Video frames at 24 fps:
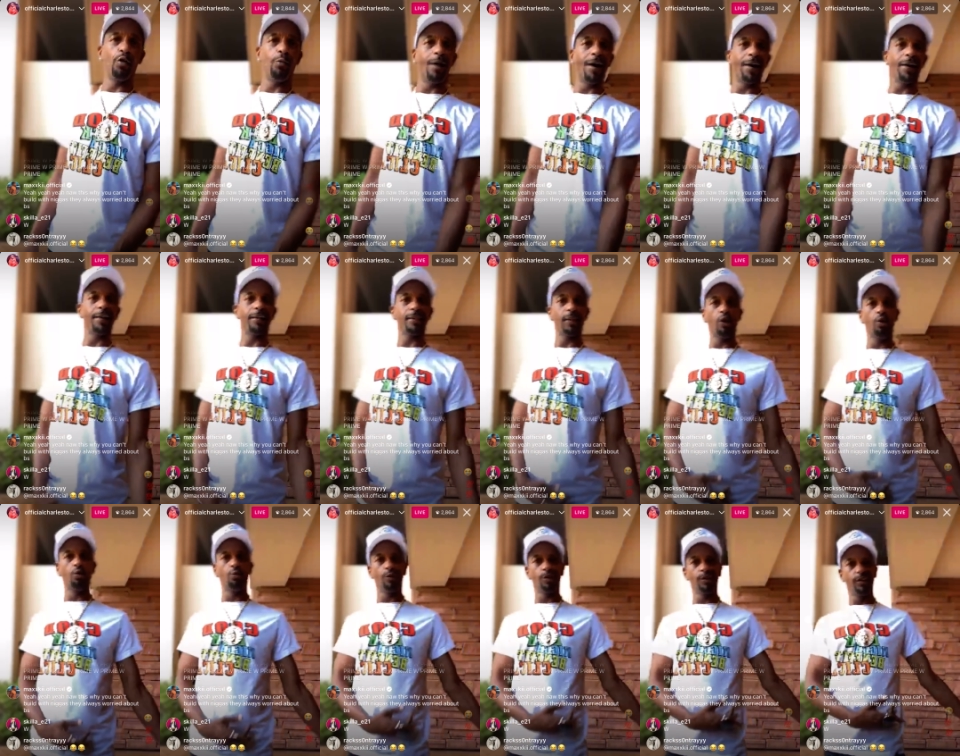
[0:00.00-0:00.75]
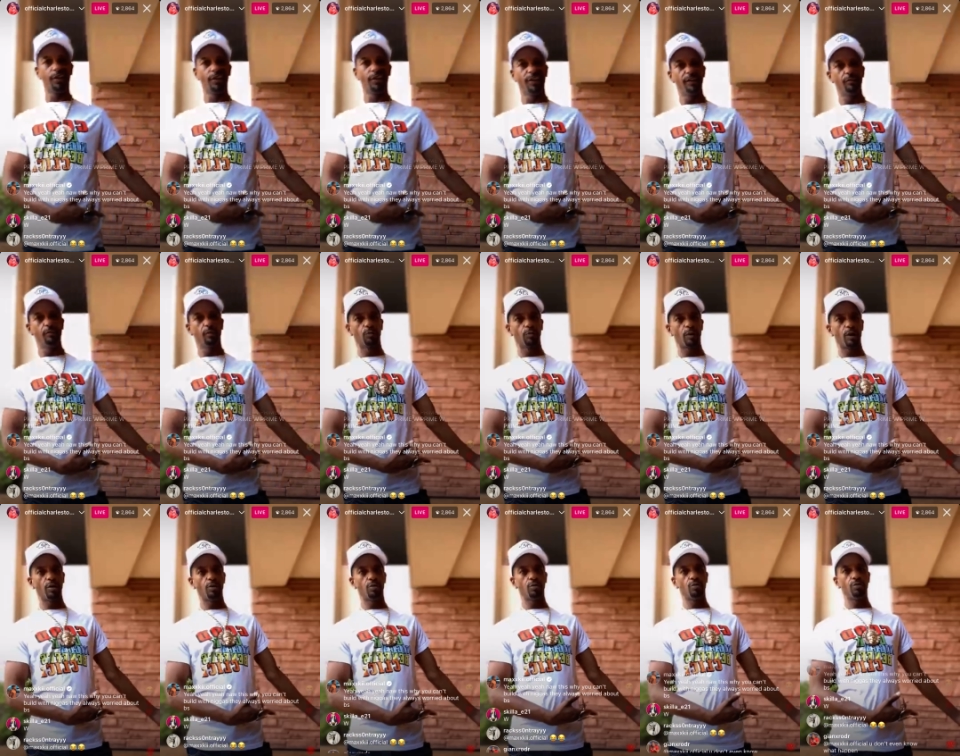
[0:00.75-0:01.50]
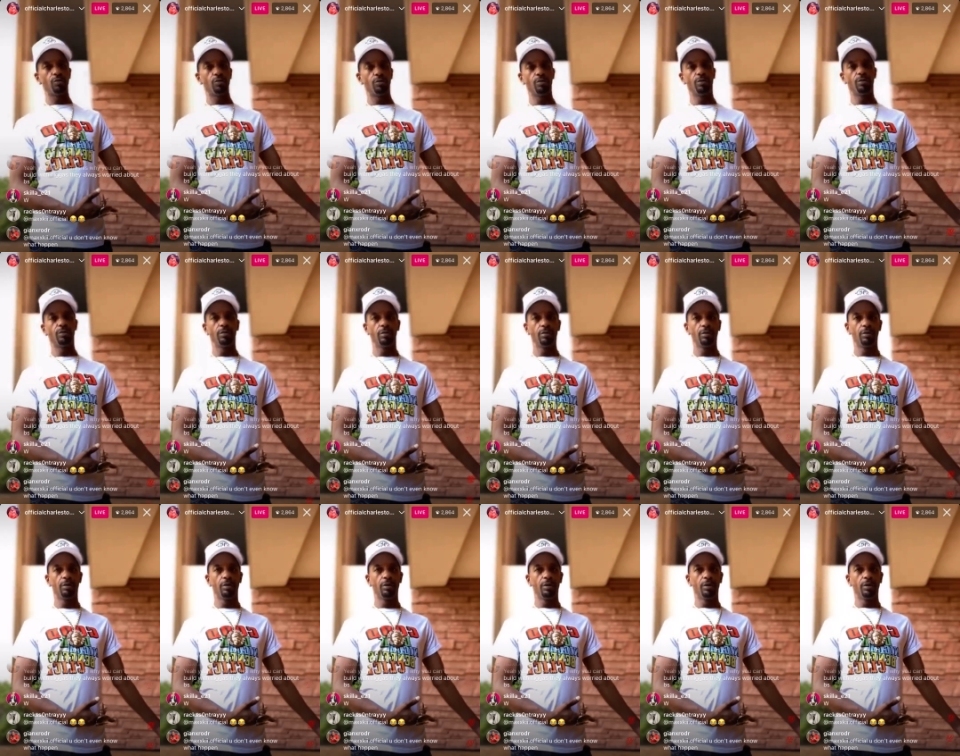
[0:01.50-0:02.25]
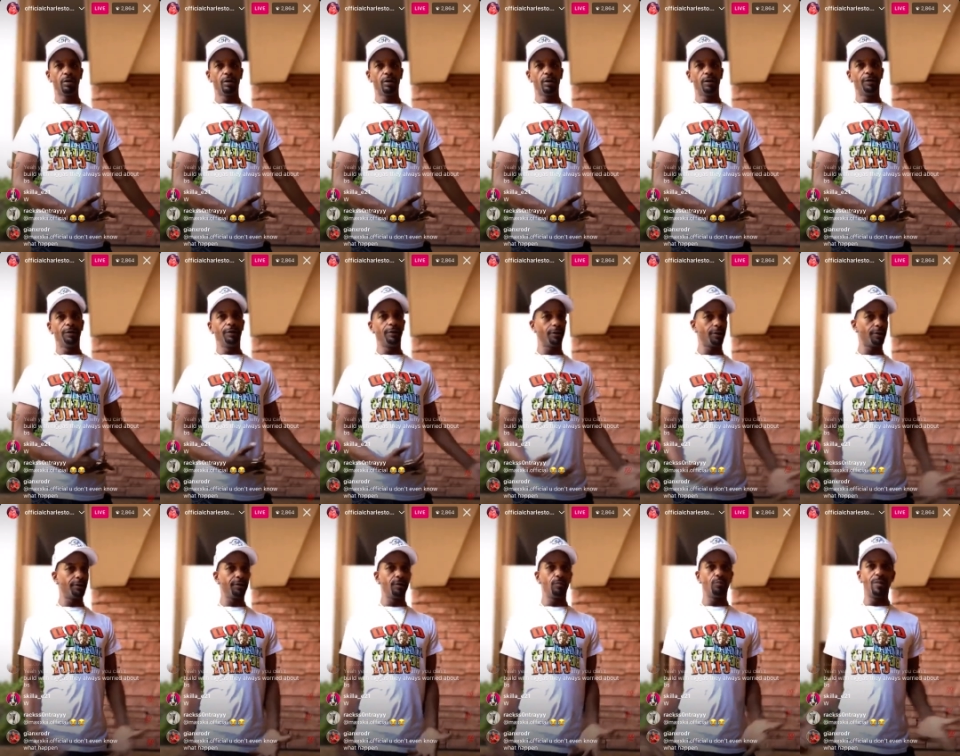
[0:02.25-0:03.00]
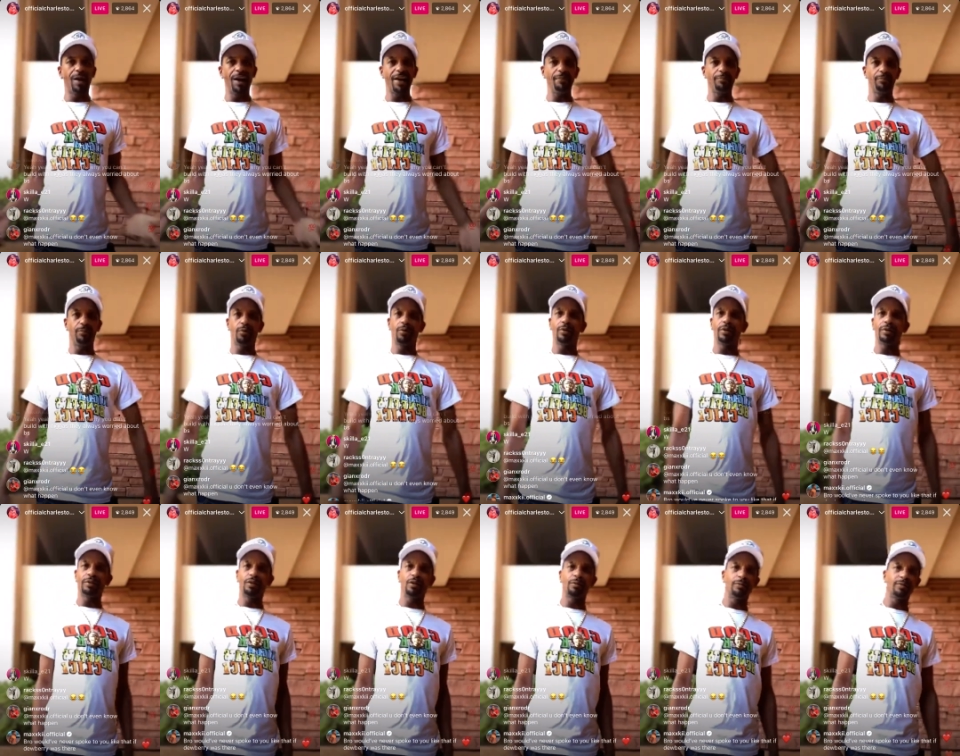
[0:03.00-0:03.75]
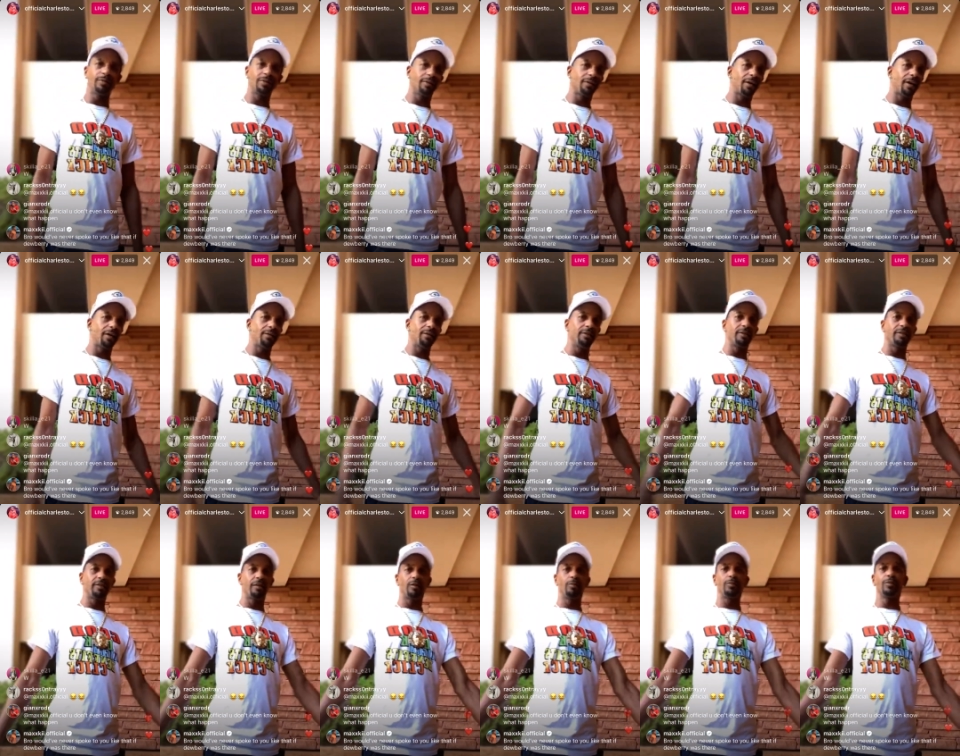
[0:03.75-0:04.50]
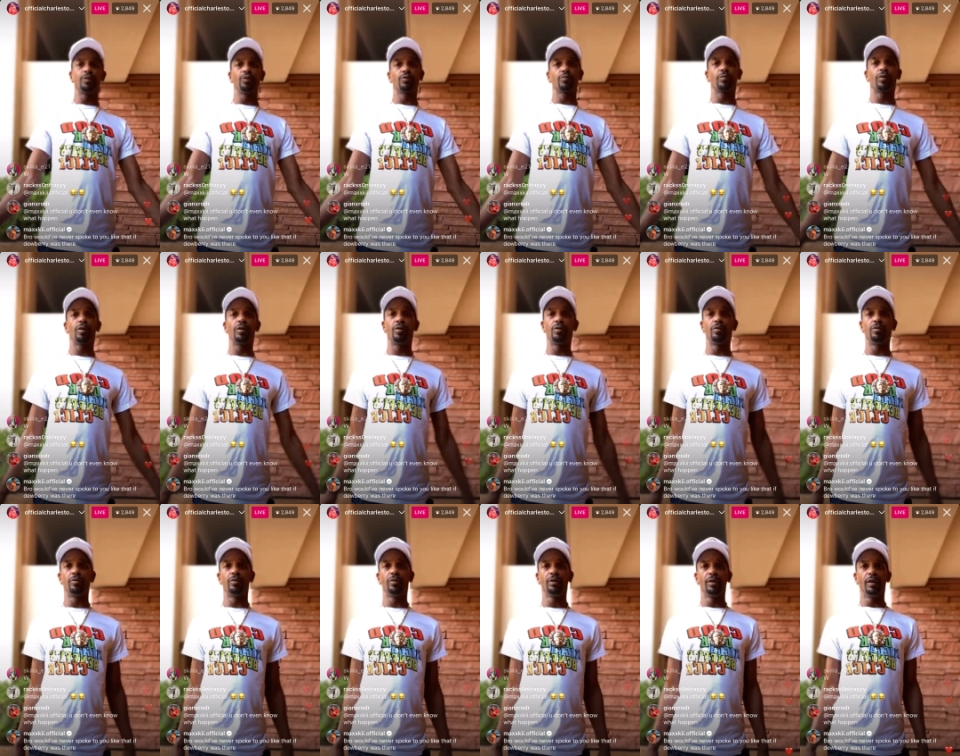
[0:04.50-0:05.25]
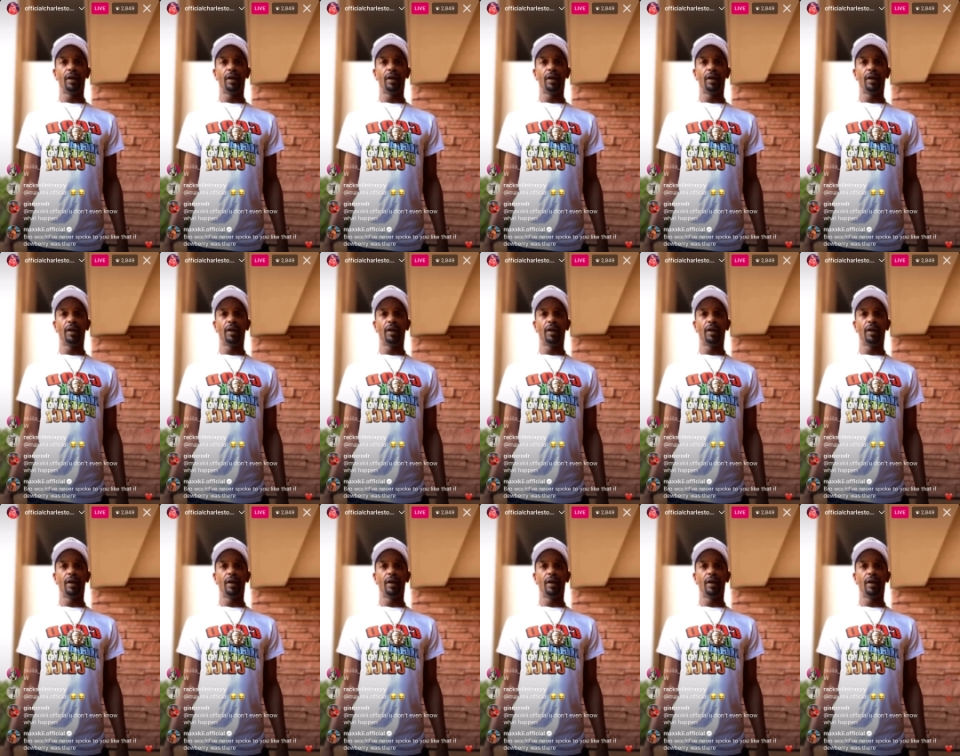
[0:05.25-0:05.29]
nobody told the nigga he was wrong. None of them white boys, homie, said, nah, listen, homie, you're wrong.